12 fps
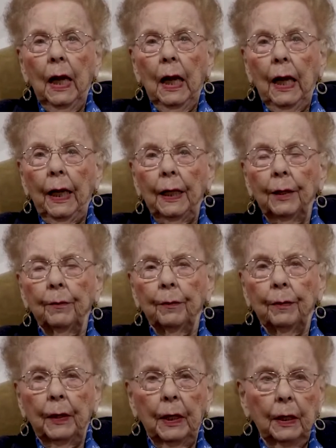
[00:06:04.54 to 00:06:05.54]

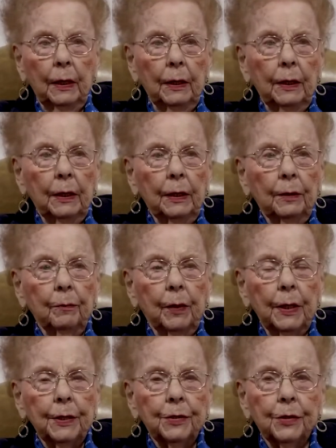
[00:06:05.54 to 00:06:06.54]
and in
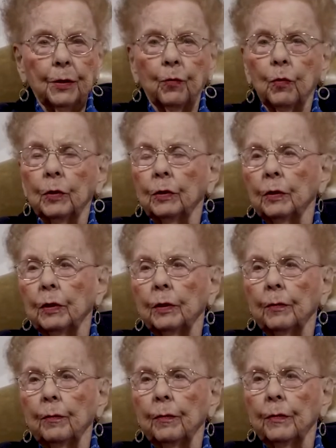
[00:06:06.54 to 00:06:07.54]
basic, we did
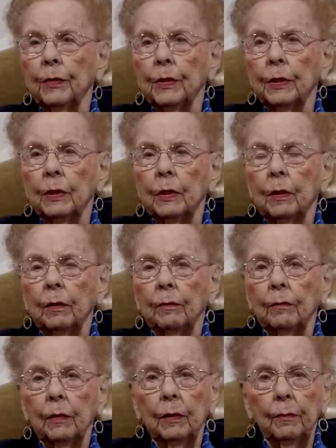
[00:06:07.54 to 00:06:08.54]

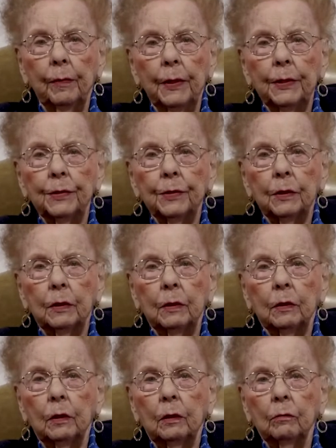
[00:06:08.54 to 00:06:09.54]
the basic
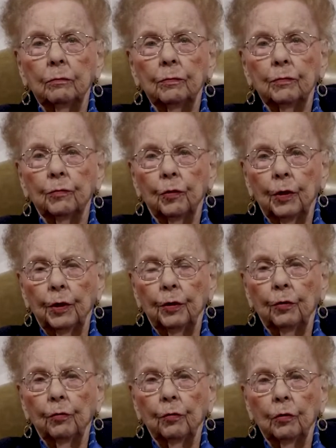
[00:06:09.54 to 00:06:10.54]

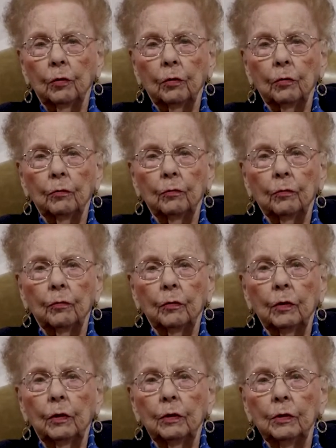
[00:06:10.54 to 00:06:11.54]
trainer,
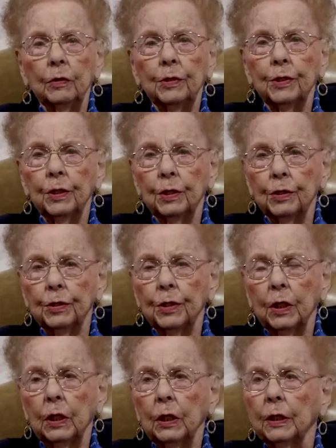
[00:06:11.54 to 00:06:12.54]
still
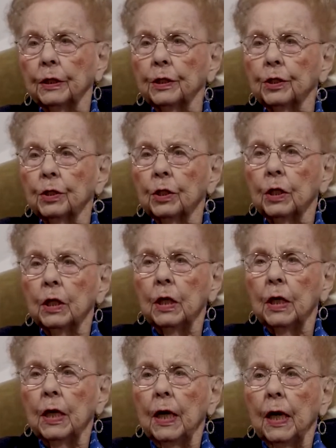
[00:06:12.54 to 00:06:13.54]
single engine,
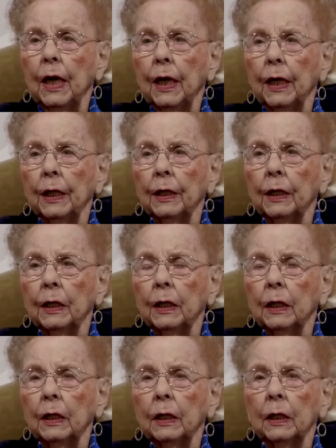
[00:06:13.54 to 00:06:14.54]
and
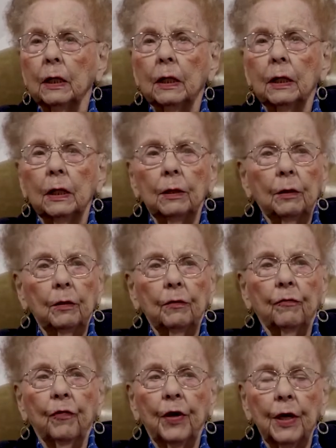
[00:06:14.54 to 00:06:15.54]
in
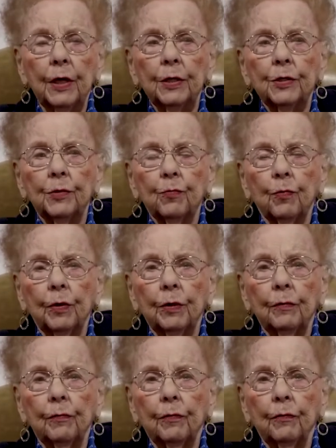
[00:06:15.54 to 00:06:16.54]
advanced,
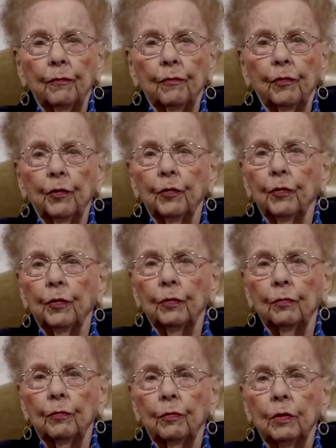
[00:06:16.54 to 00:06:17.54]
we
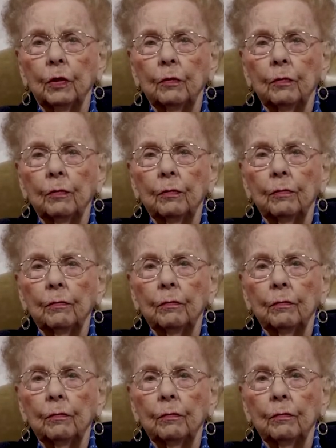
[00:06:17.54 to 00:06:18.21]
flew the